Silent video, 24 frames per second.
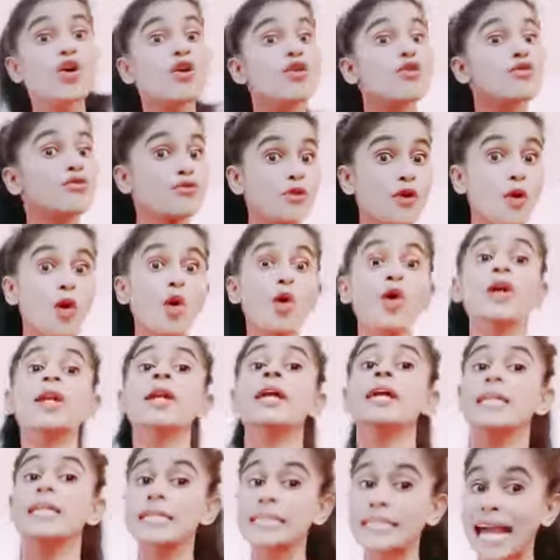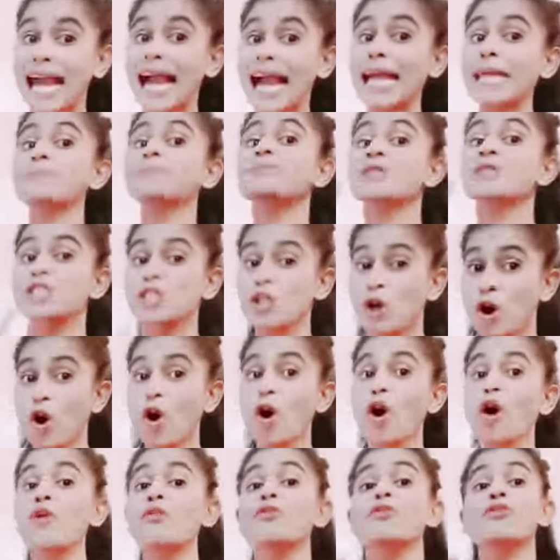4 types
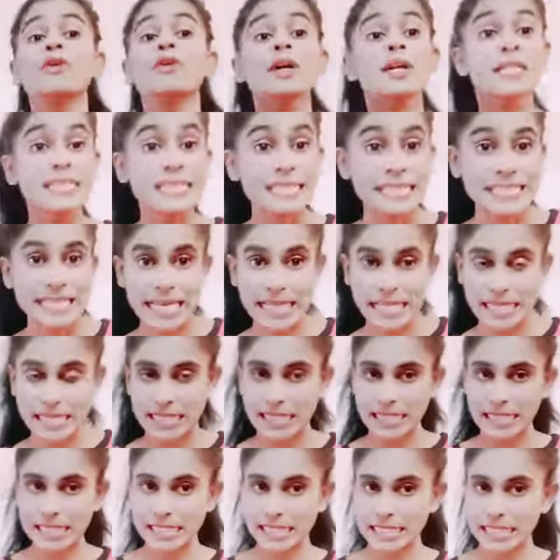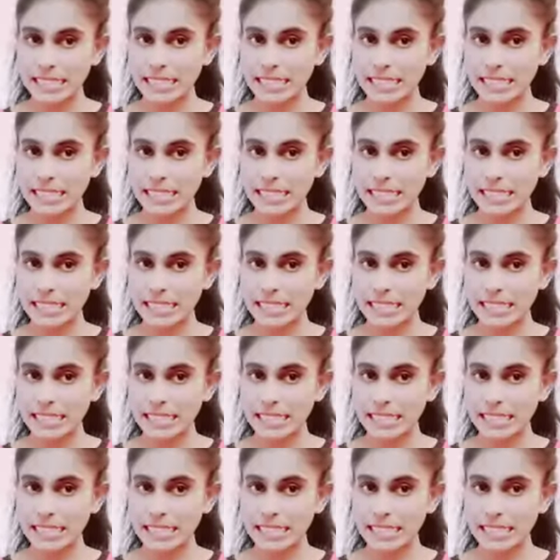of cells.